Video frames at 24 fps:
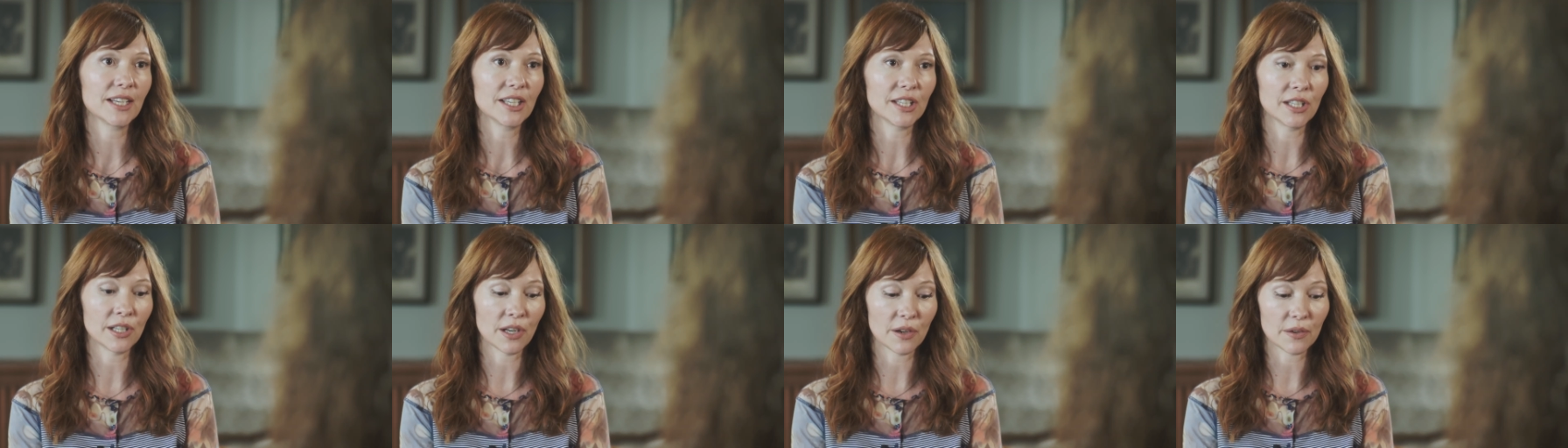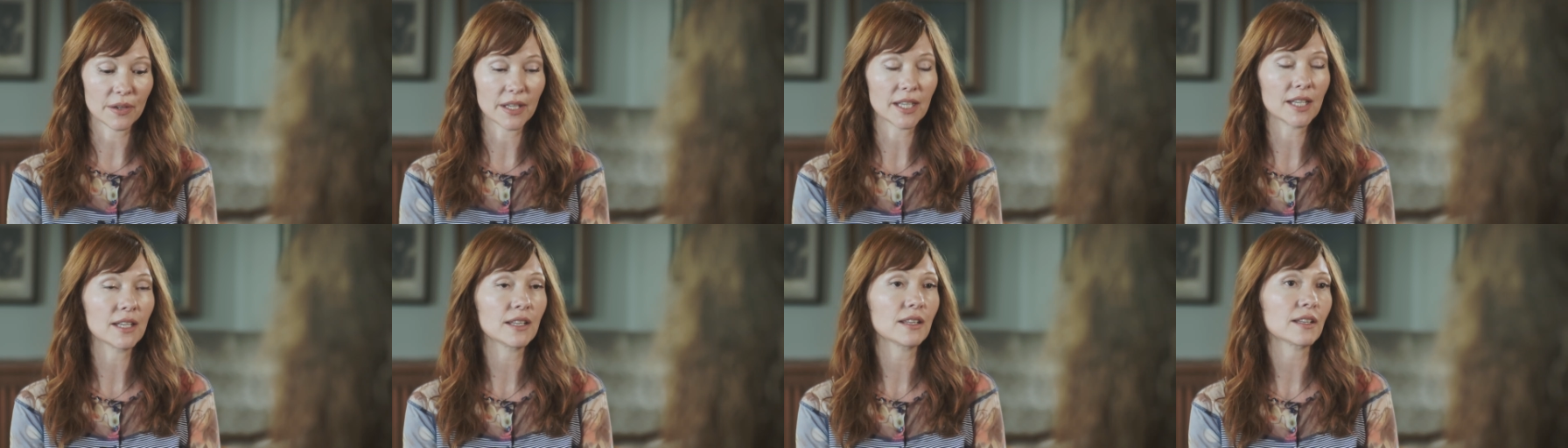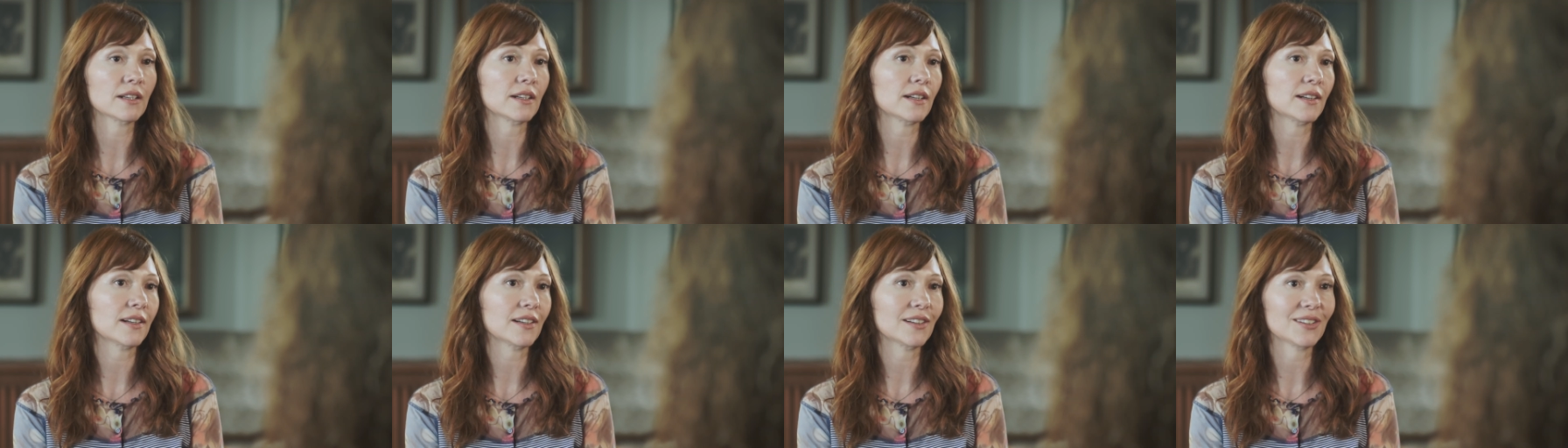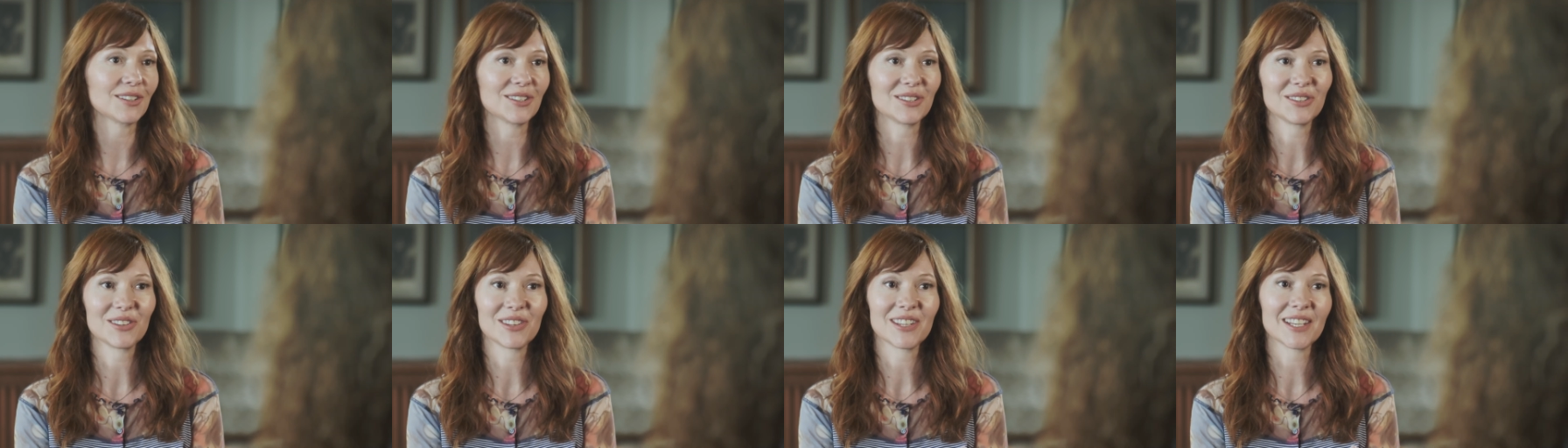you know,
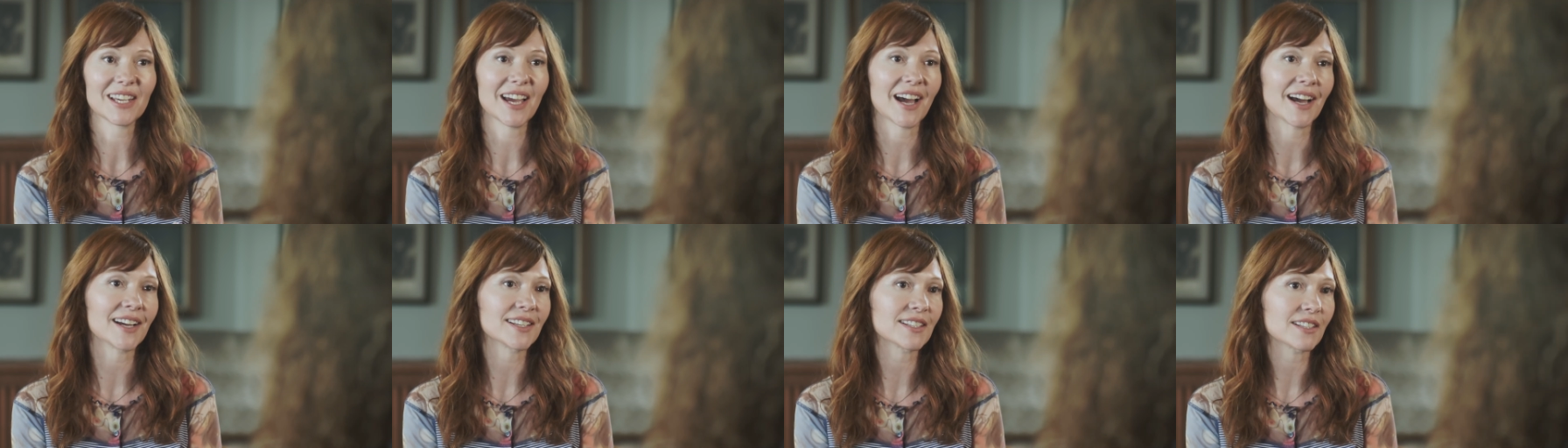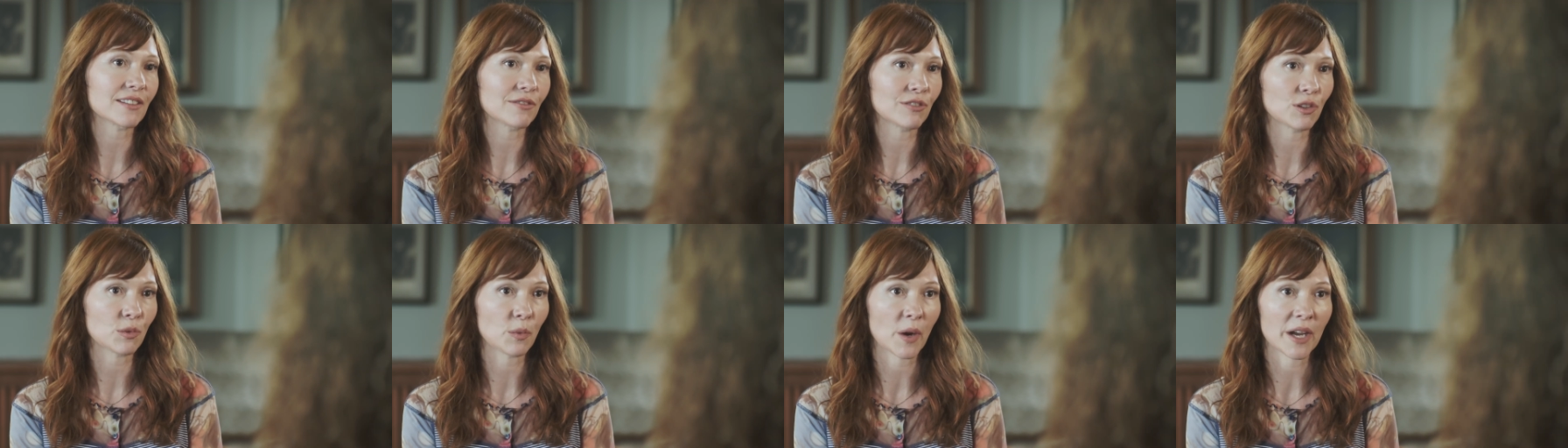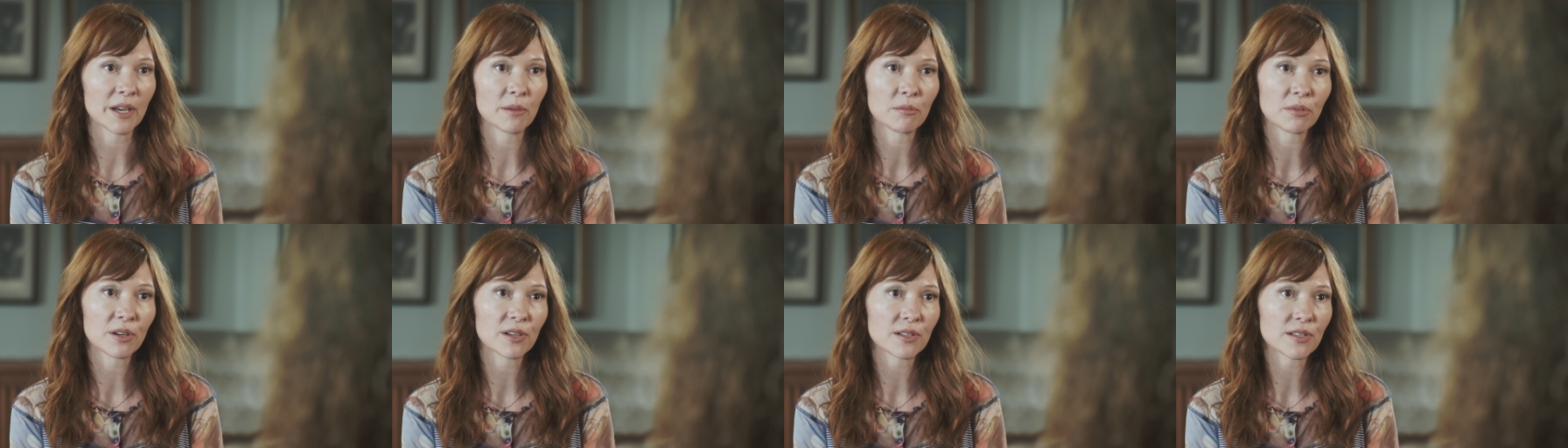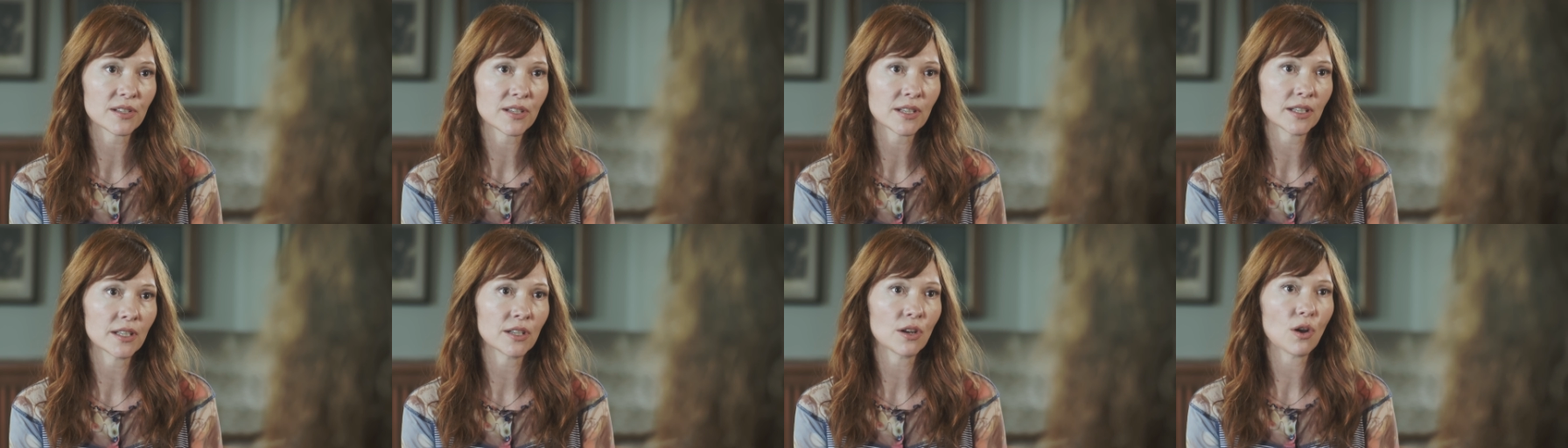either the eyes of a white
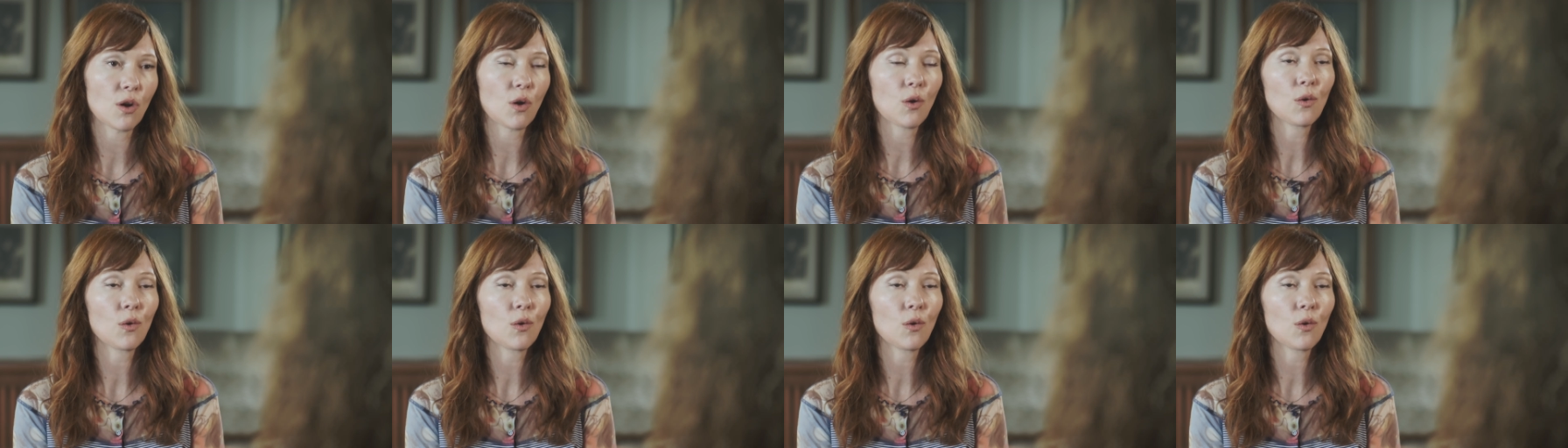person